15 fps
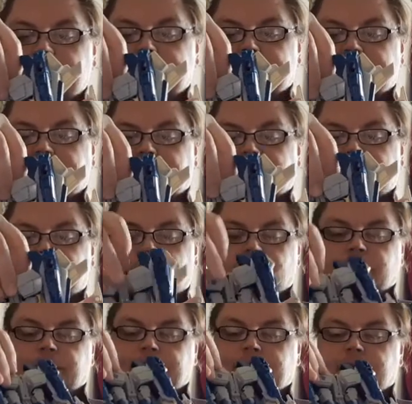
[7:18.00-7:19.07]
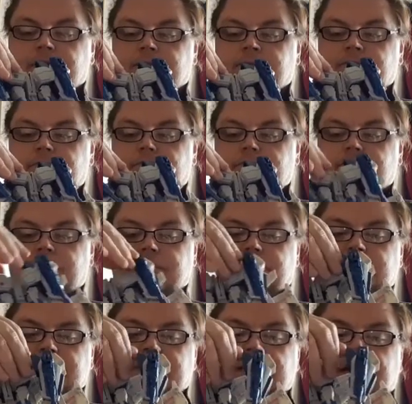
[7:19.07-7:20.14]
Disconnect
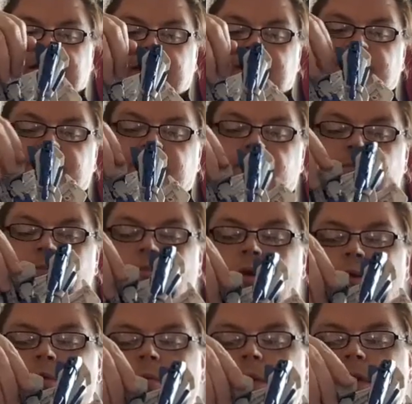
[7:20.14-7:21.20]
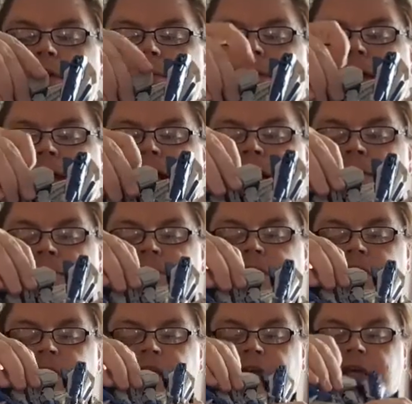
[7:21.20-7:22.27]
them from what will become the arms.
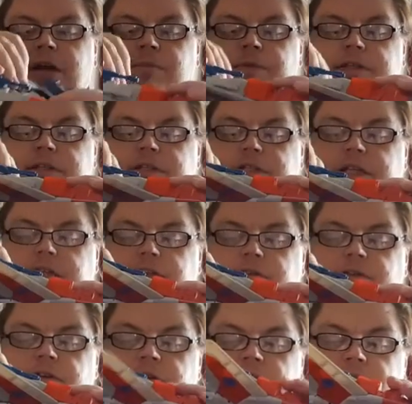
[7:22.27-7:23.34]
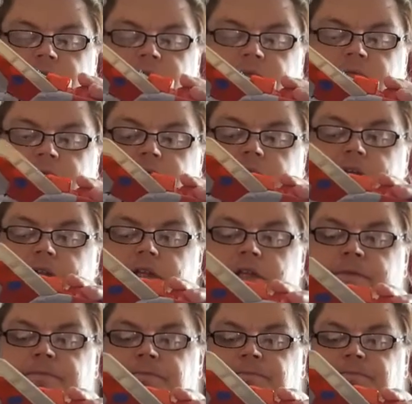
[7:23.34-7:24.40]
And we disconnect those as
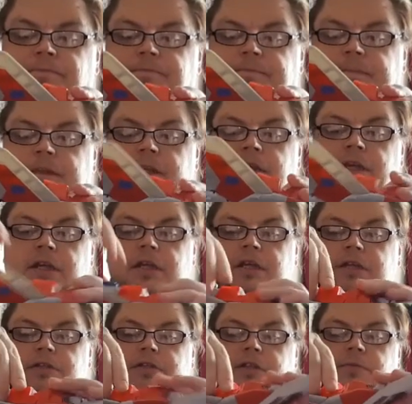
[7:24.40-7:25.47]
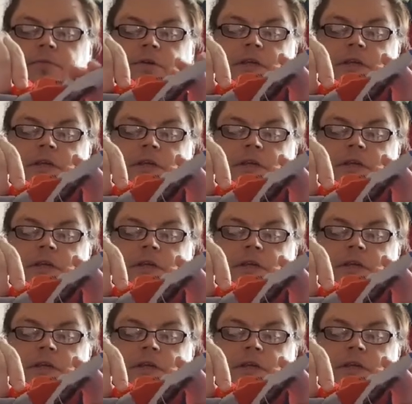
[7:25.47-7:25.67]
well. So then